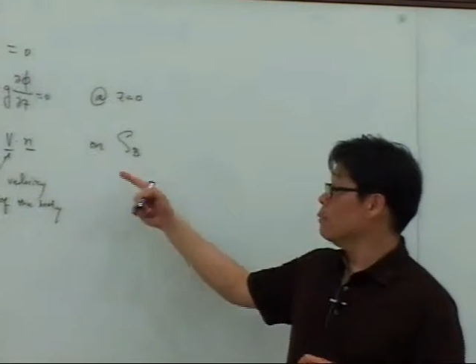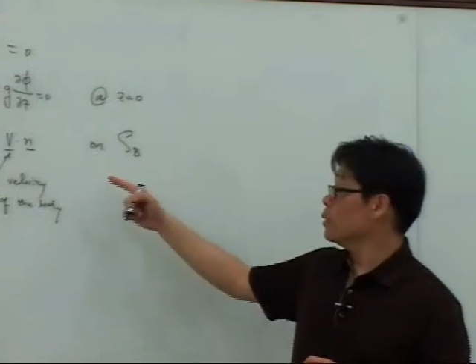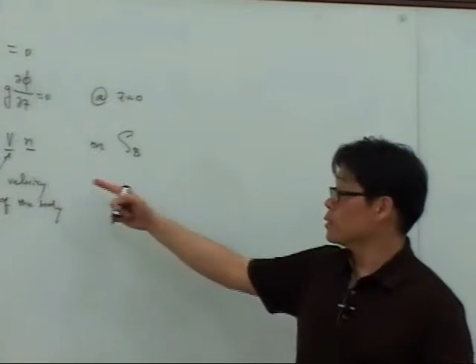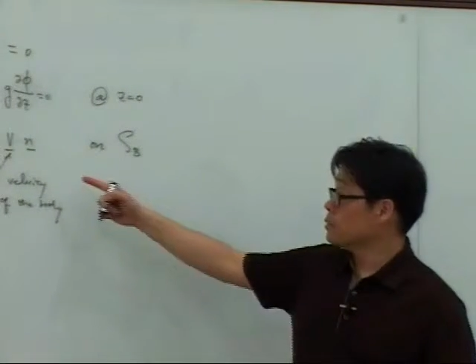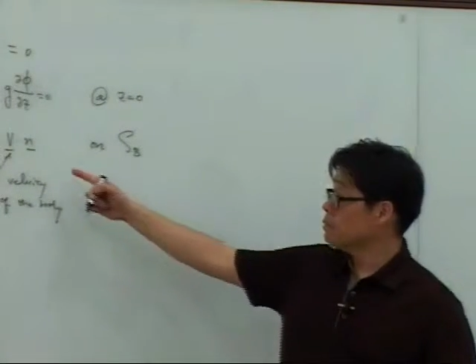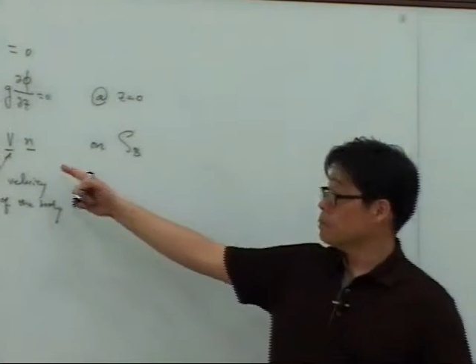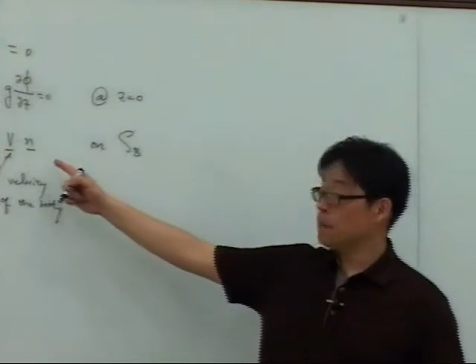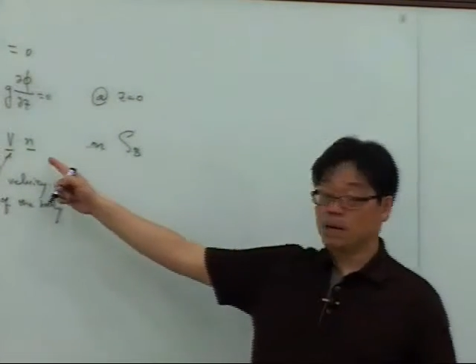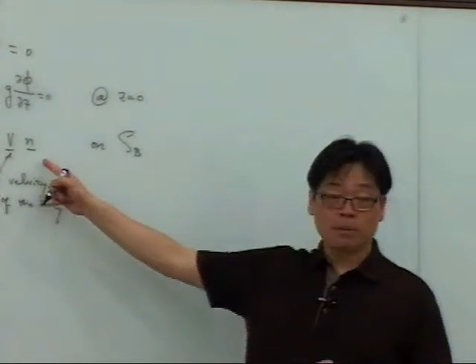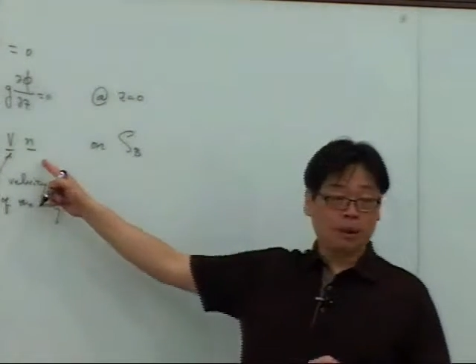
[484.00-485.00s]
imposing
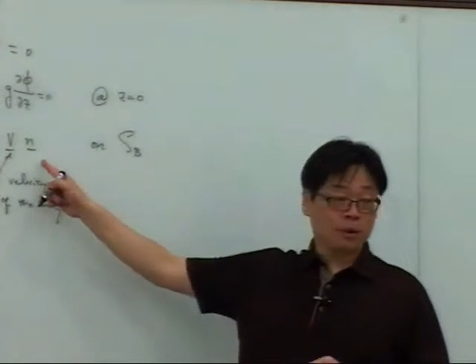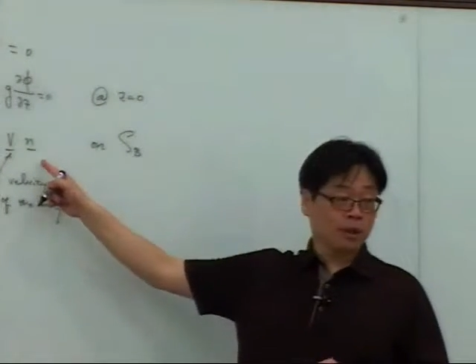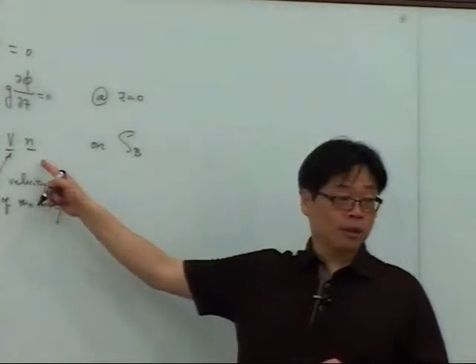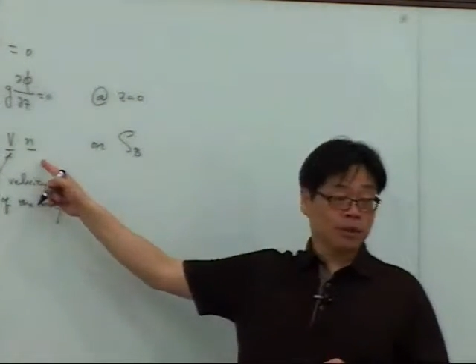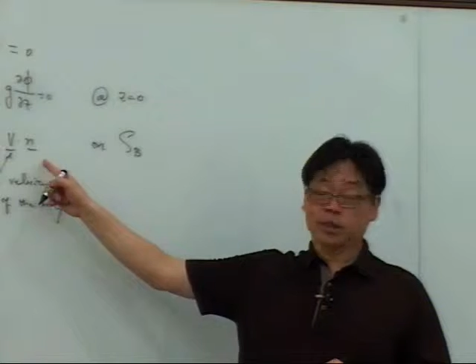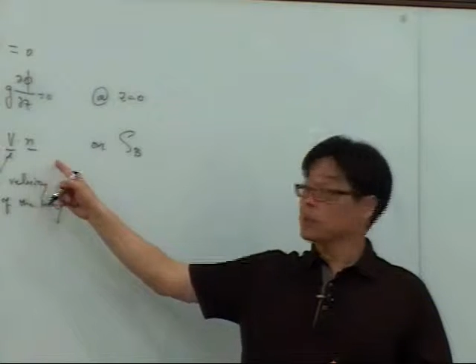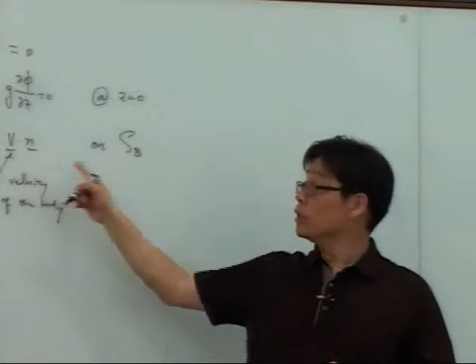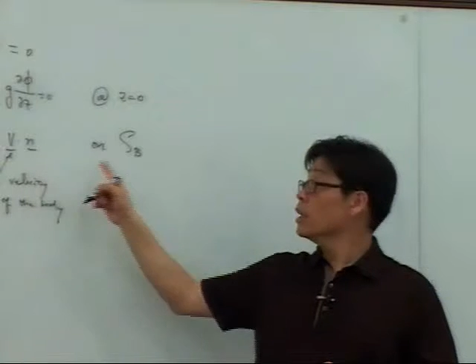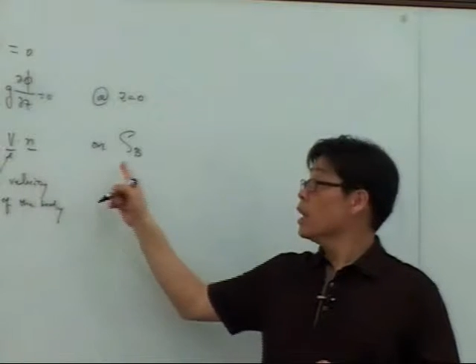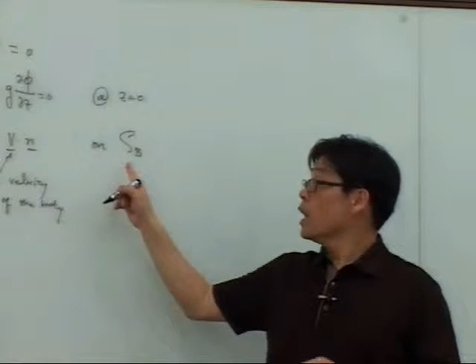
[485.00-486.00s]
body boundary
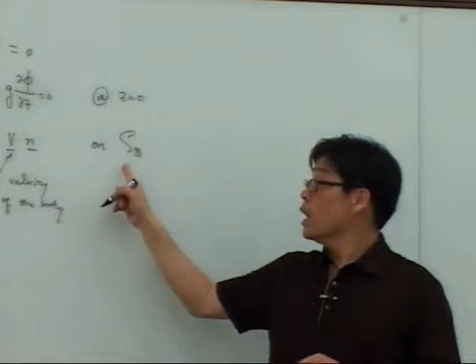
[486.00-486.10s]
condition